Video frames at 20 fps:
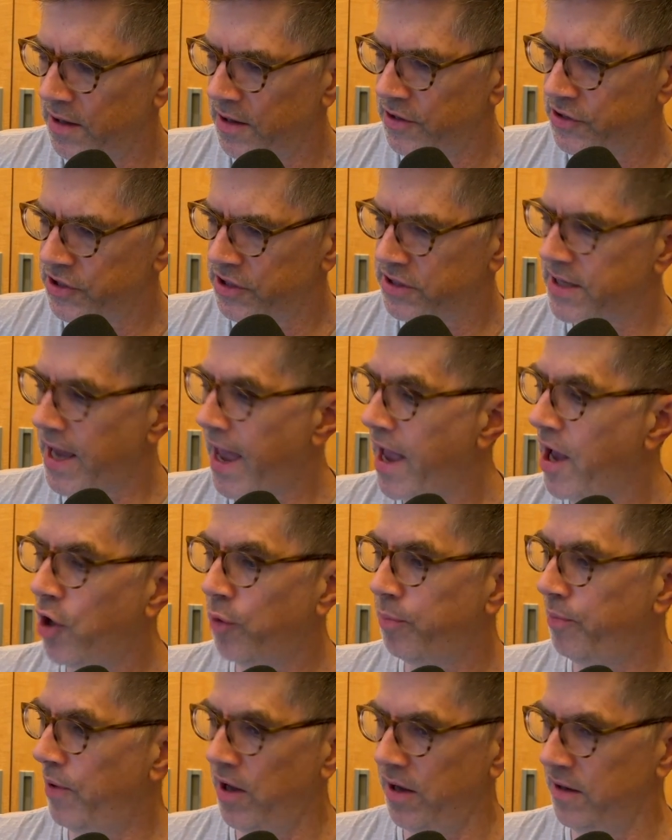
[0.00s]
just
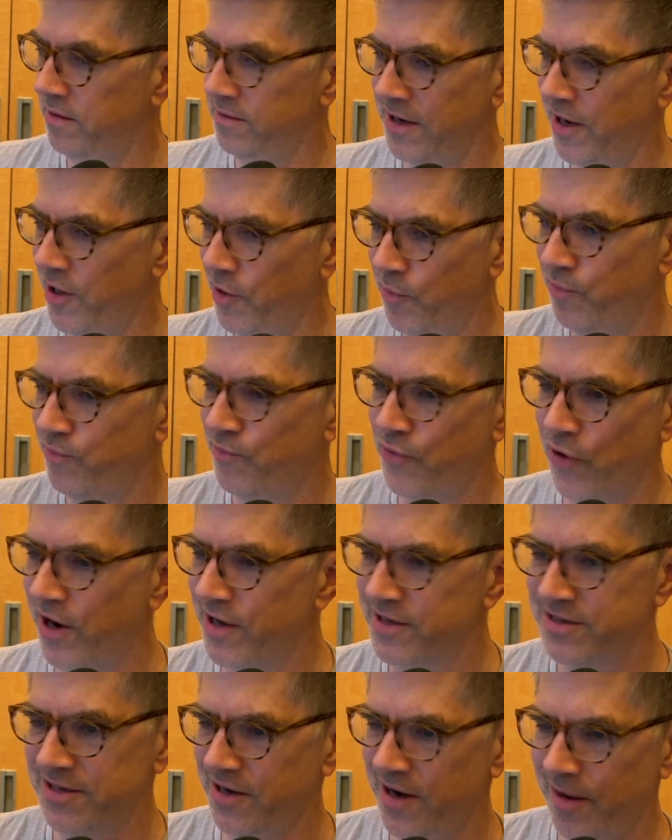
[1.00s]
help on
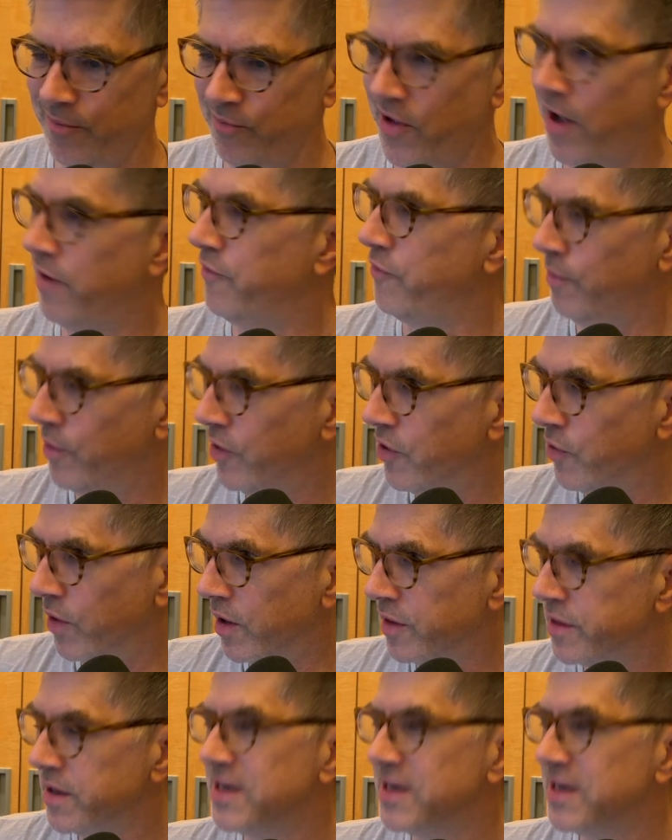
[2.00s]
products that I'm not familiar with,